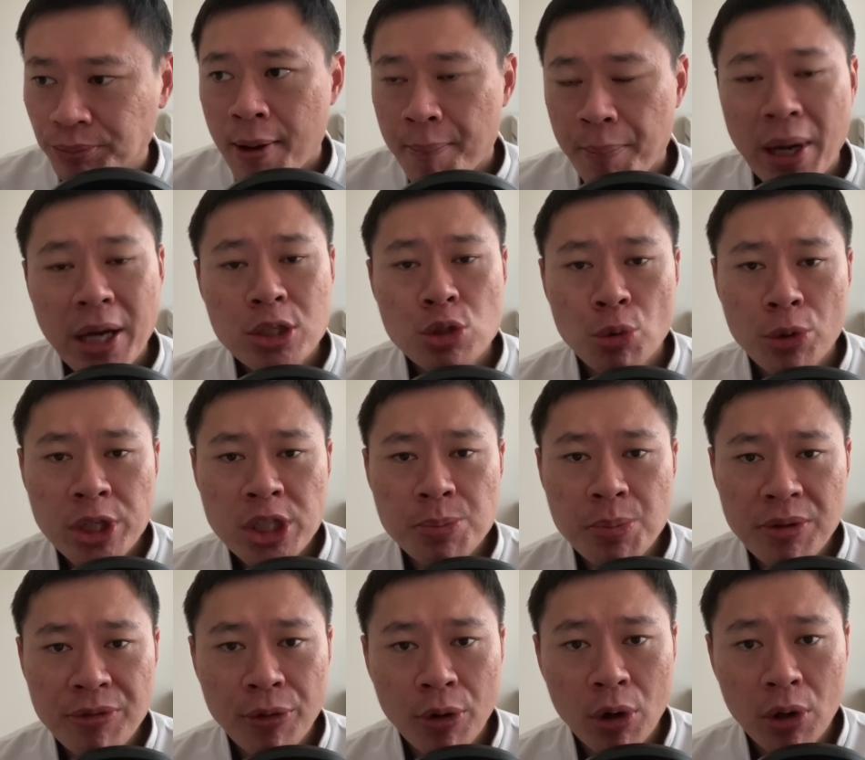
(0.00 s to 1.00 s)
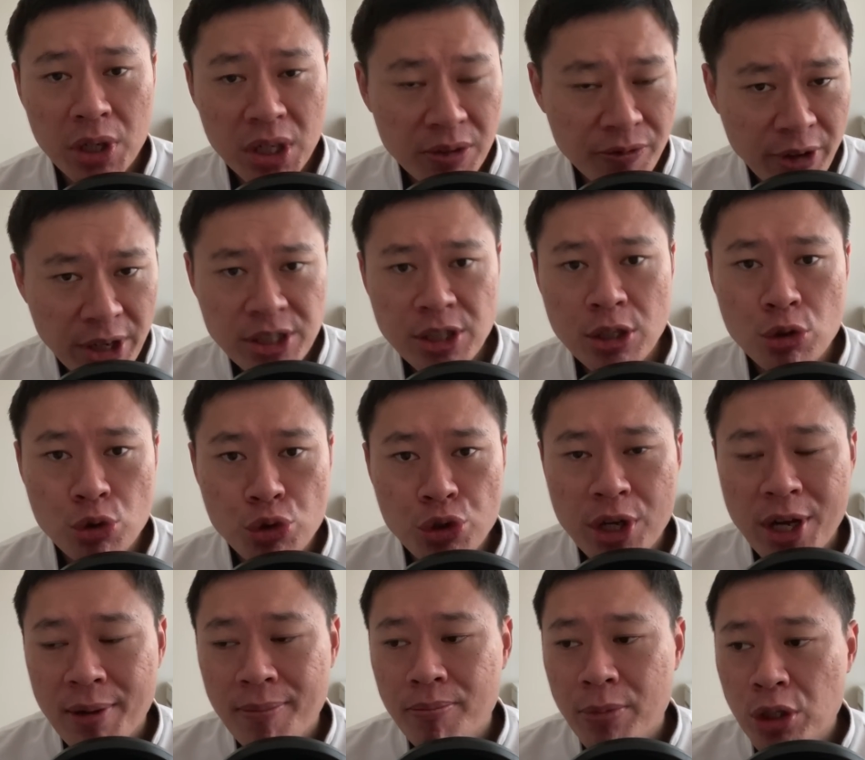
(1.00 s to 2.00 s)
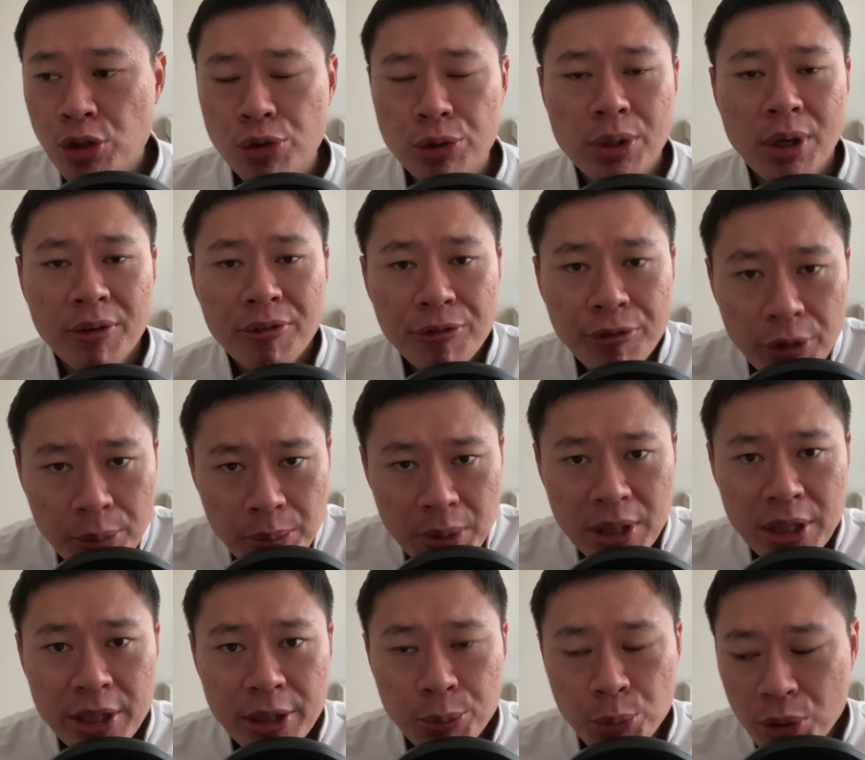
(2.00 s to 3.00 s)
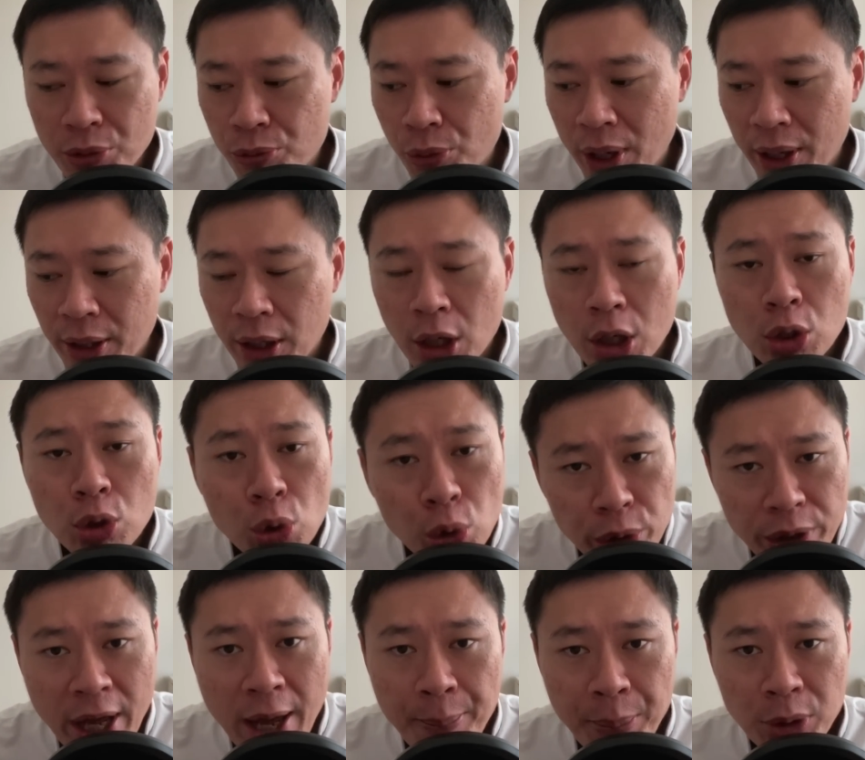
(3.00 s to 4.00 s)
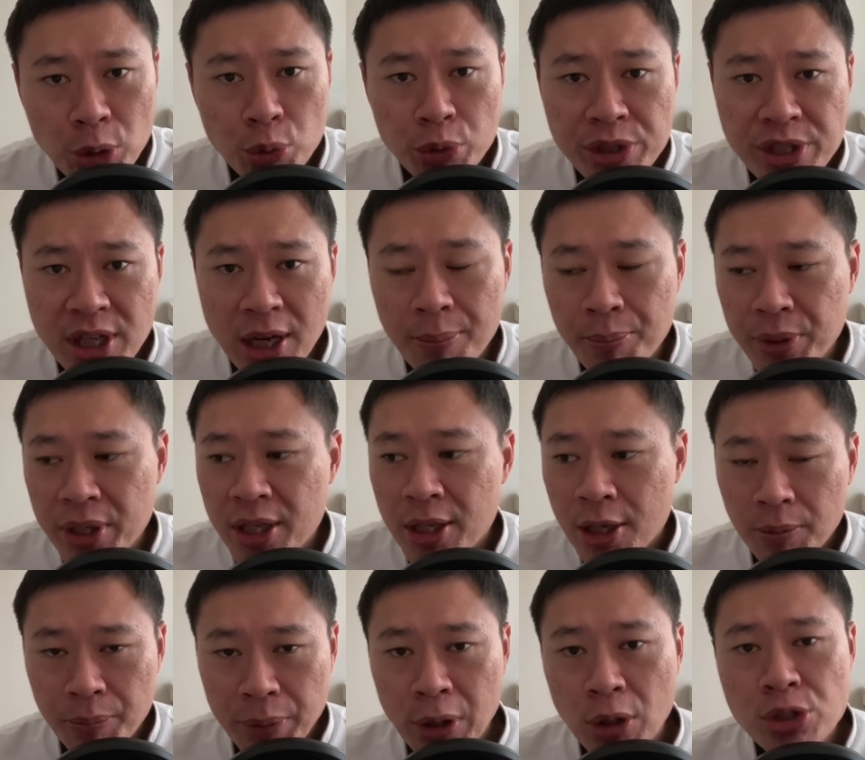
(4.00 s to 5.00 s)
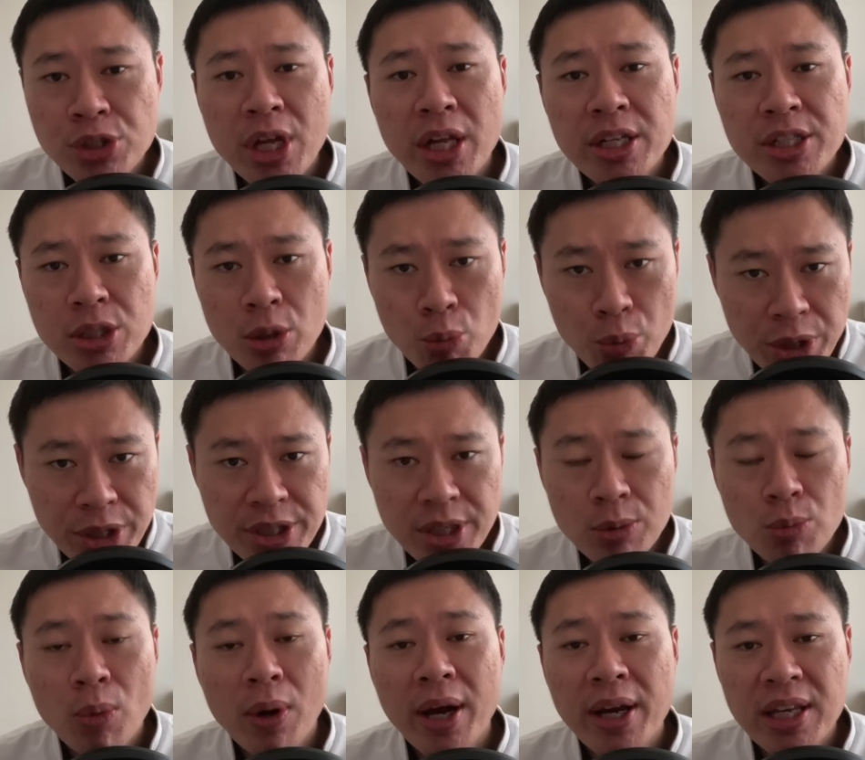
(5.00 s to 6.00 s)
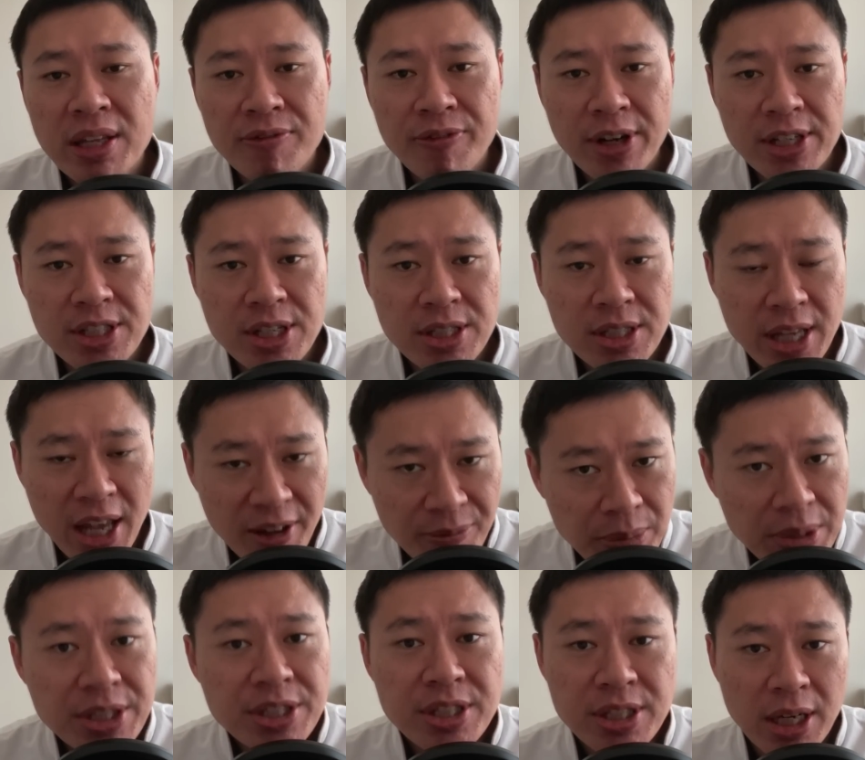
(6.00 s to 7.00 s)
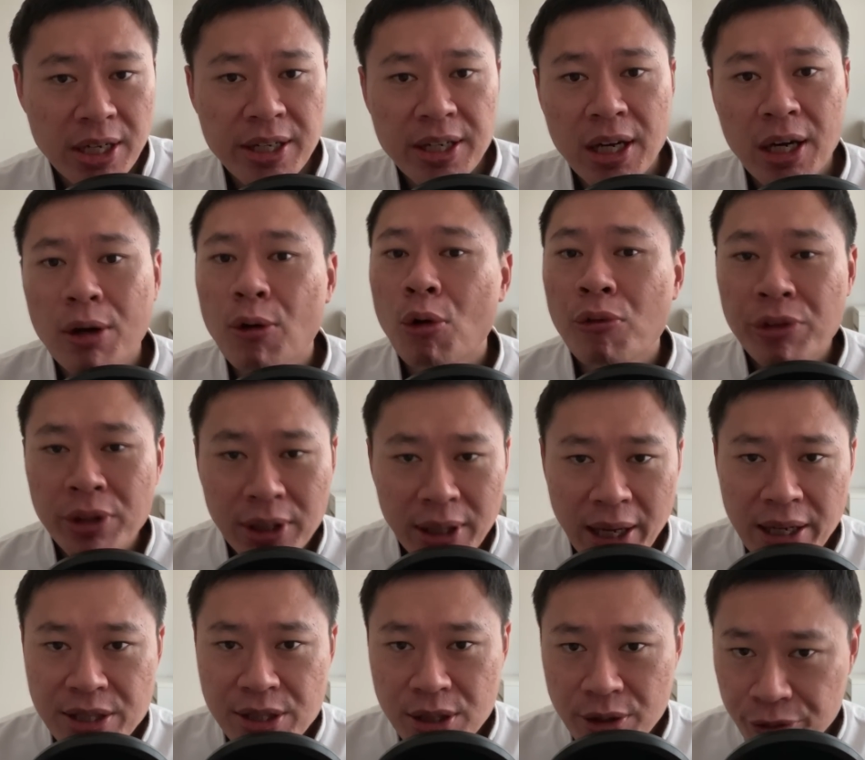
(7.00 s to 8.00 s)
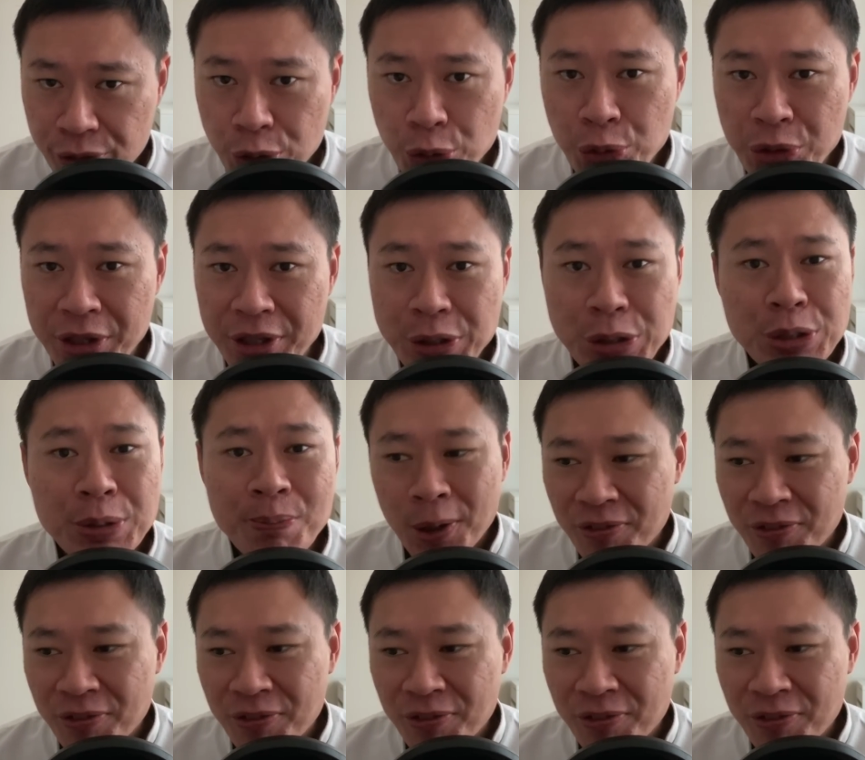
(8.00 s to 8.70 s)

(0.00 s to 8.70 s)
But as always, before investing in 3M, make sure you're familiar with what could happen to this company, because that is the reason why investors have been selling out over the last few years.